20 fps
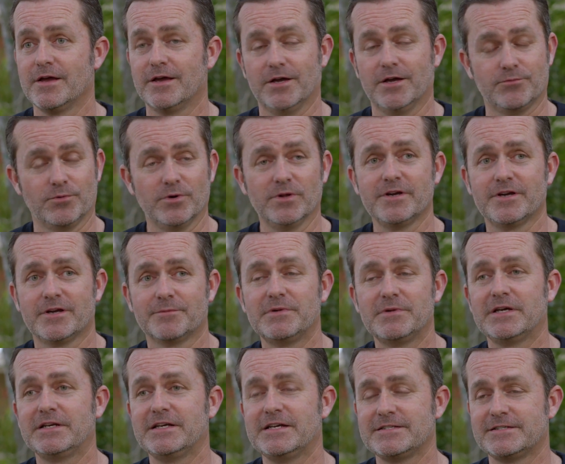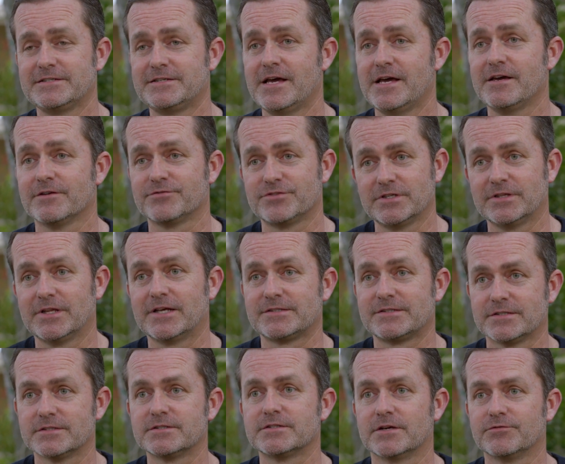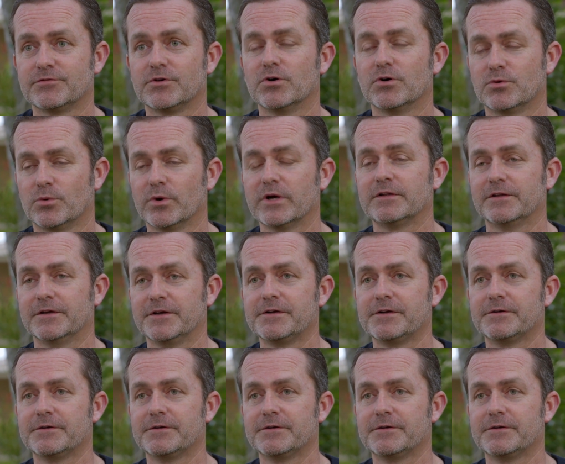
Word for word: It really can be an easy day if she lets this stuff go quickly.